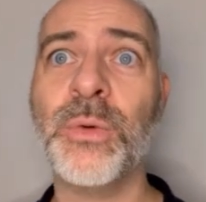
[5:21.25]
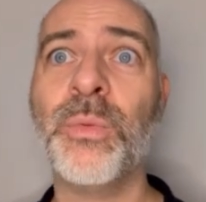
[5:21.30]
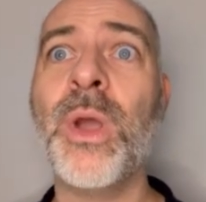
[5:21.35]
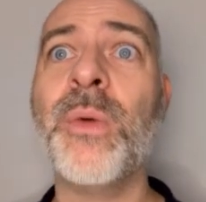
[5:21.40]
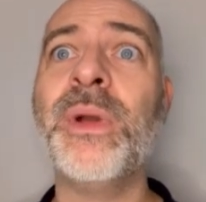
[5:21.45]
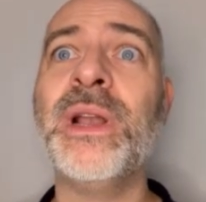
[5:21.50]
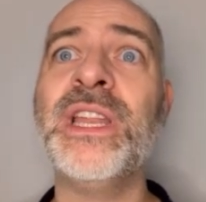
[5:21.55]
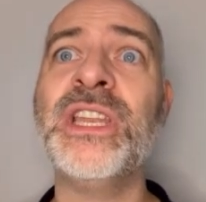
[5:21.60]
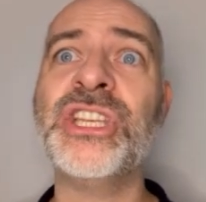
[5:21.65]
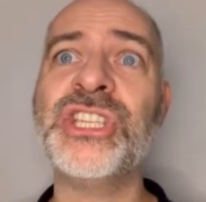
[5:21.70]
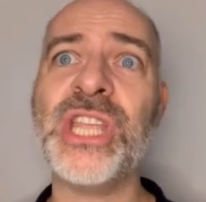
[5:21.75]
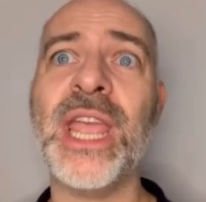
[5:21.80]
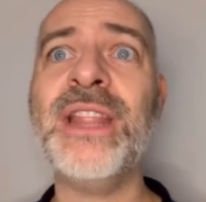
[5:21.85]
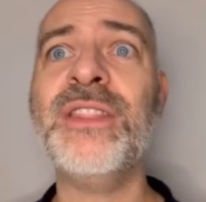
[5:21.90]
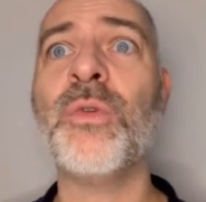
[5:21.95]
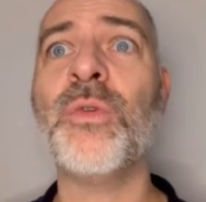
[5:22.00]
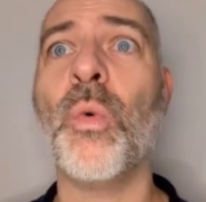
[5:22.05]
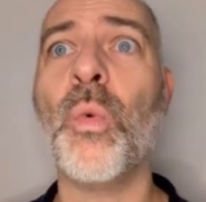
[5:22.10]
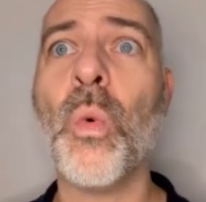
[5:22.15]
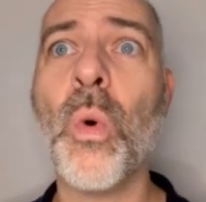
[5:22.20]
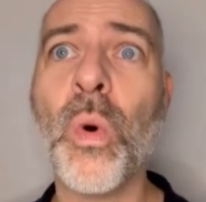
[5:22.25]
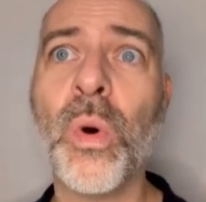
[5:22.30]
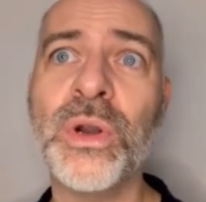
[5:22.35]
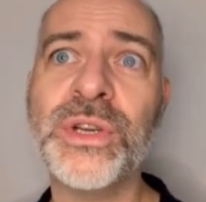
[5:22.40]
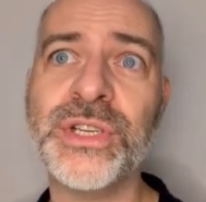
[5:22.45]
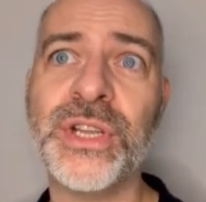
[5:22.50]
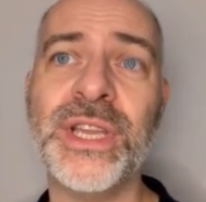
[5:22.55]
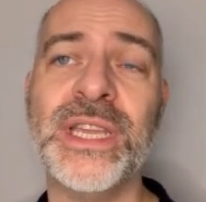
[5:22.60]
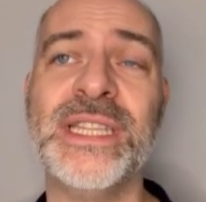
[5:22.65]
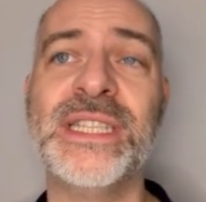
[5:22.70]
we will inject
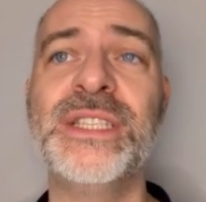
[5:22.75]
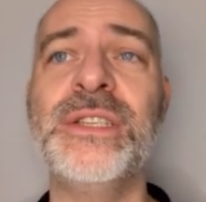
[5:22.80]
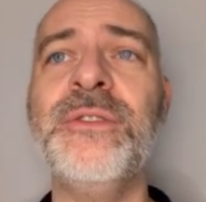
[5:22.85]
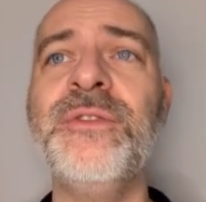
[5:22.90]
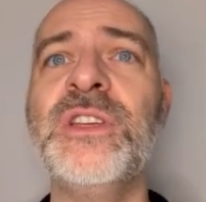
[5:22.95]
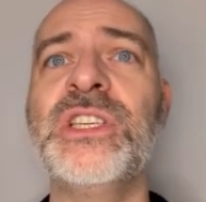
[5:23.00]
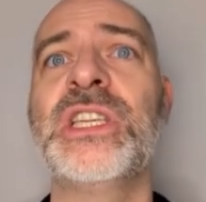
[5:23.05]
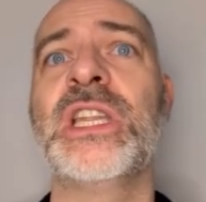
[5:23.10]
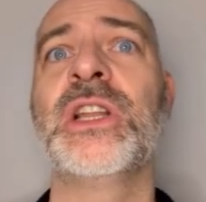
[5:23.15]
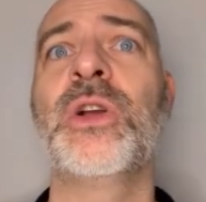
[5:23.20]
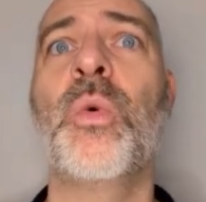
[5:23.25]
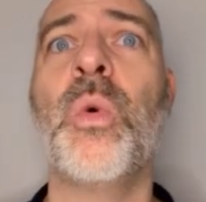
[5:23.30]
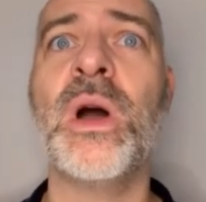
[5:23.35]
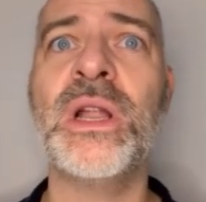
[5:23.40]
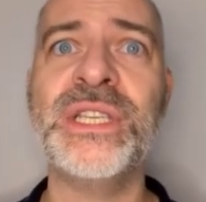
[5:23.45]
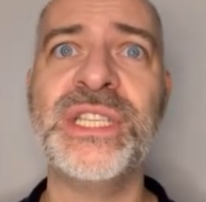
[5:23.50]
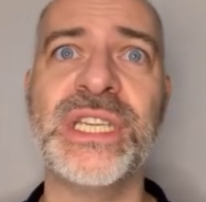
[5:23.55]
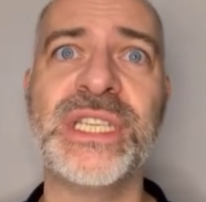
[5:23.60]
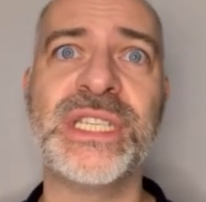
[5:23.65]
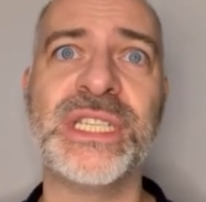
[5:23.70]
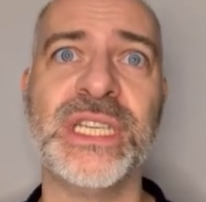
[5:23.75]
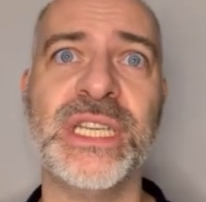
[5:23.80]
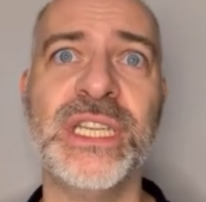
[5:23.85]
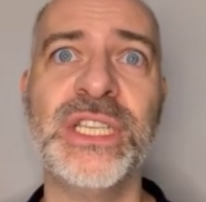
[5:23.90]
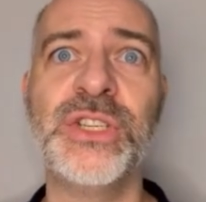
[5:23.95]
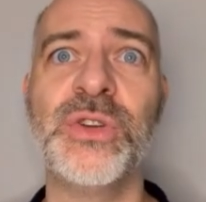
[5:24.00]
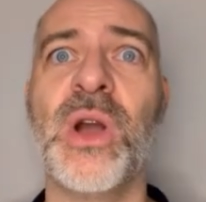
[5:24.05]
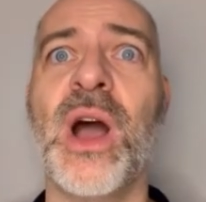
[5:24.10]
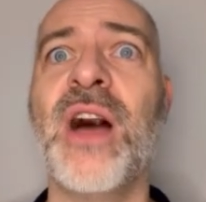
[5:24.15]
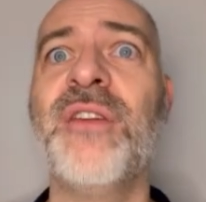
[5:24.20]
water in sufficient quantity
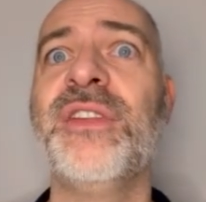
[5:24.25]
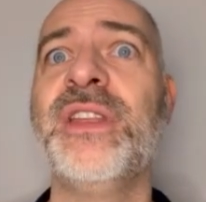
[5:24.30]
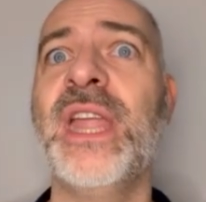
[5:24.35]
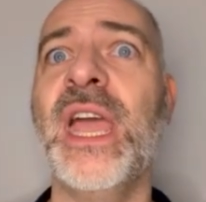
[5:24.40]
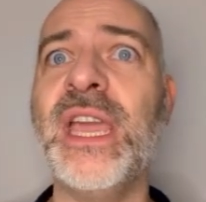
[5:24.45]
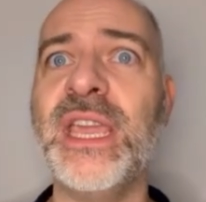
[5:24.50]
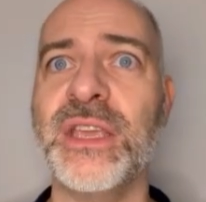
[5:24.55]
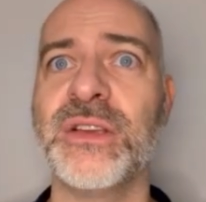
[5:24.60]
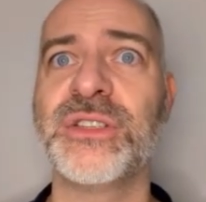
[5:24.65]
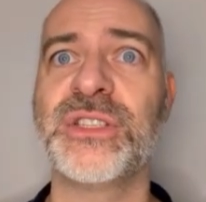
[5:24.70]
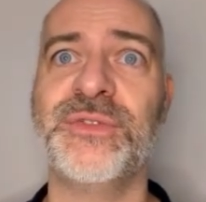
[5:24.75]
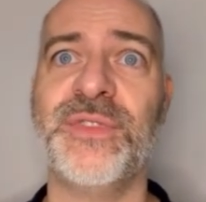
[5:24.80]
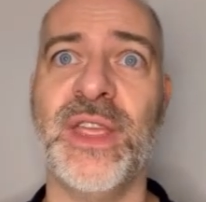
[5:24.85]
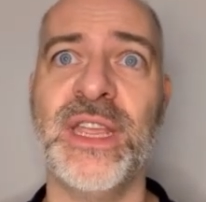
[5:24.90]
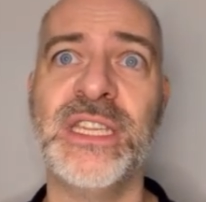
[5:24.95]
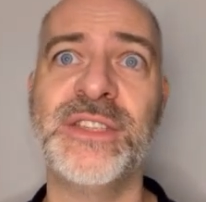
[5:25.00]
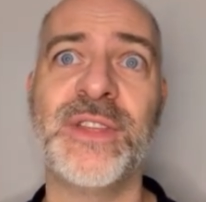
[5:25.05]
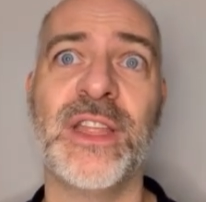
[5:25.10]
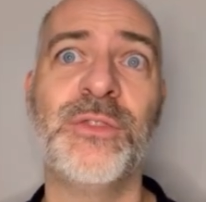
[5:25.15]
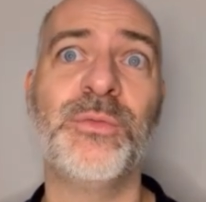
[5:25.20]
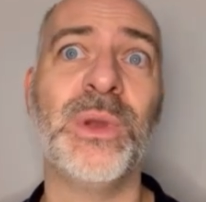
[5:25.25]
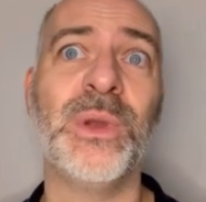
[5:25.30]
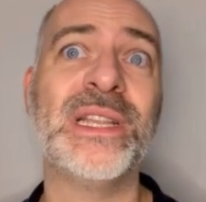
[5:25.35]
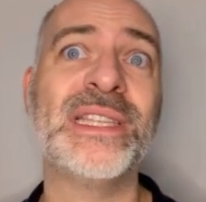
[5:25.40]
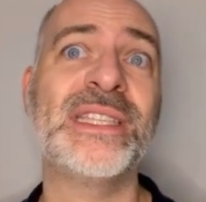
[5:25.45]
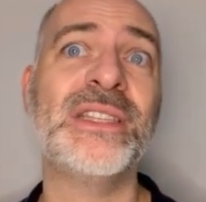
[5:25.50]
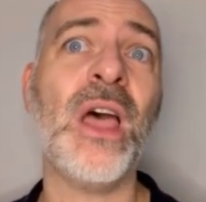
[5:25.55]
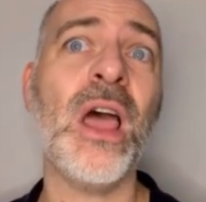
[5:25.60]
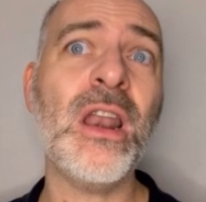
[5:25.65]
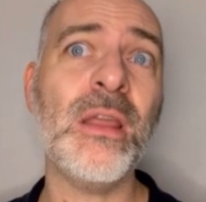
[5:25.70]
to have an aqueous phase that will
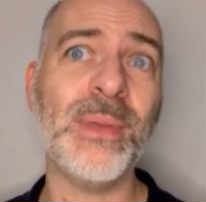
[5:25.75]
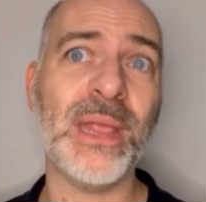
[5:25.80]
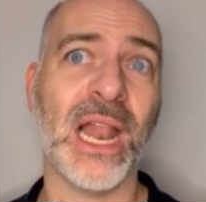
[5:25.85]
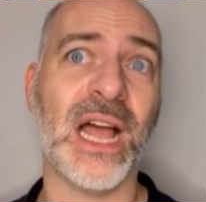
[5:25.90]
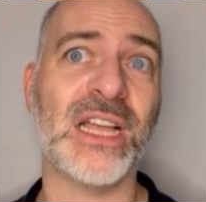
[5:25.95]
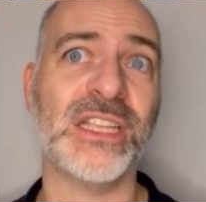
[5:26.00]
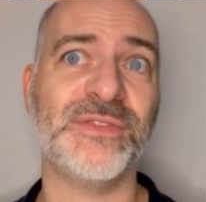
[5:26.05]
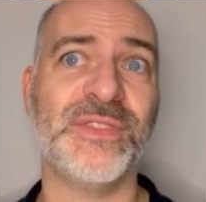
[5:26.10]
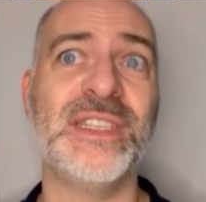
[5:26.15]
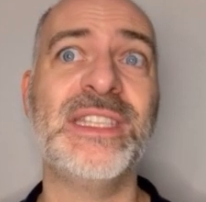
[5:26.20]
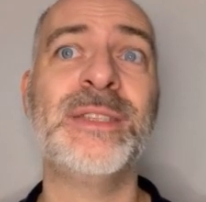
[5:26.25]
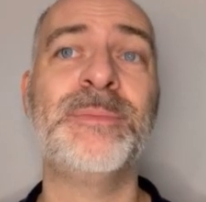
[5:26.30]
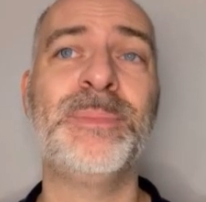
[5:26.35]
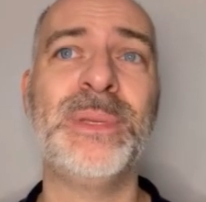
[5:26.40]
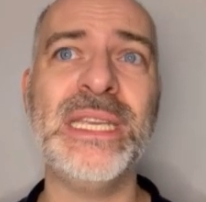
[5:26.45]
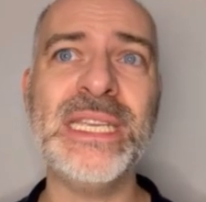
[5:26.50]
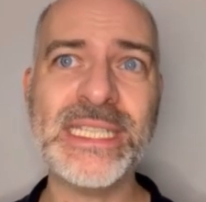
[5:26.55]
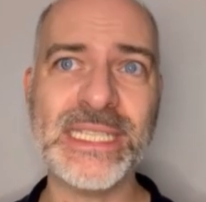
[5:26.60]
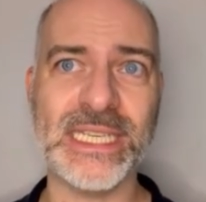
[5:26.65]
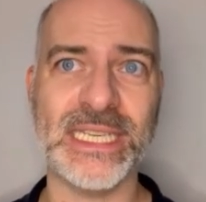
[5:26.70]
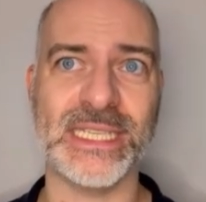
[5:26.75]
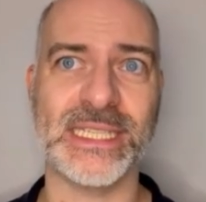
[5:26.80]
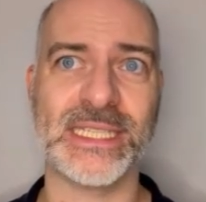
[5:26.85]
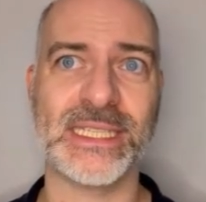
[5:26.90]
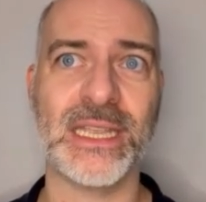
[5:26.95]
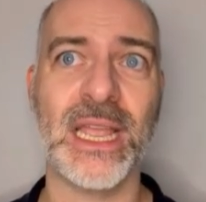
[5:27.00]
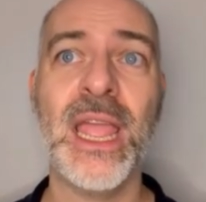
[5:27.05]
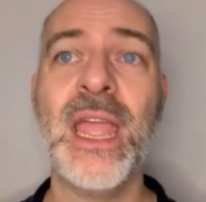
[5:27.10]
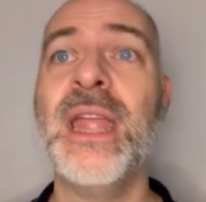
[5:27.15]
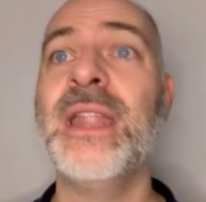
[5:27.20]
solubilize these species,